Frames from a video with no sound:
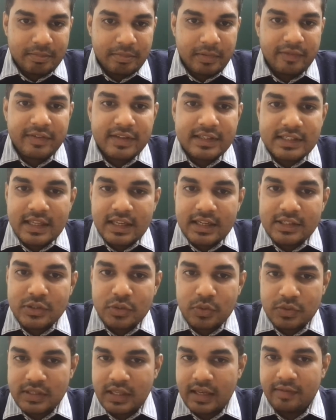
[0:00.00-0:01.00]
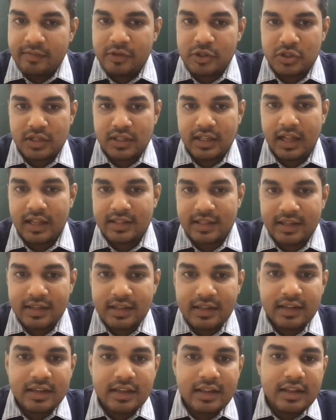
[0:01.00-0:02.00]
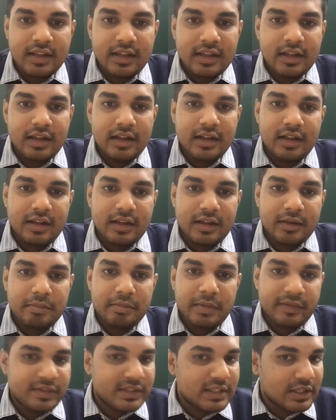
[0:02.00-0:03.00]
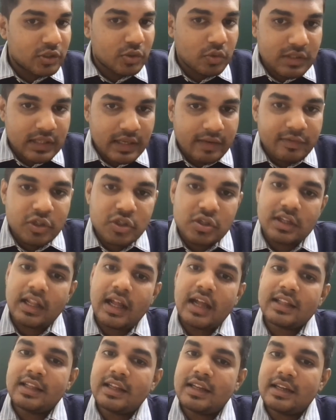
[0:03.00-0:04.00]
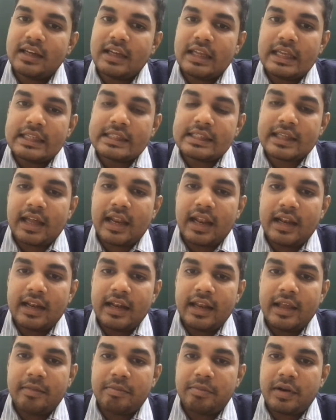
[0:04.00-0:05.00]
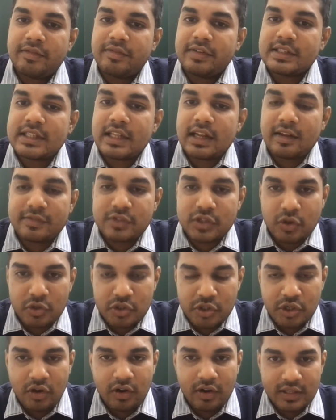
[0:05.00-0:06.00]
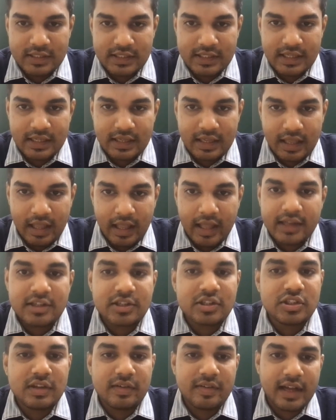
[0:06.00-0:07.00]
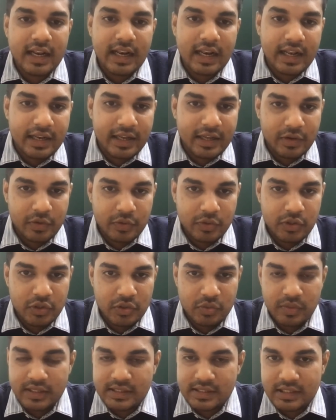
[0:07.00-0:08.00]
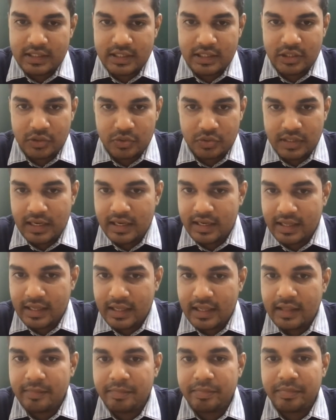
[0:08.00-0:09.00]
Professor Susan Vishwanathan. Professor Susan Vishwanathan is currently a professor of sociology at Jawaharlal Nehru University, New Delhi.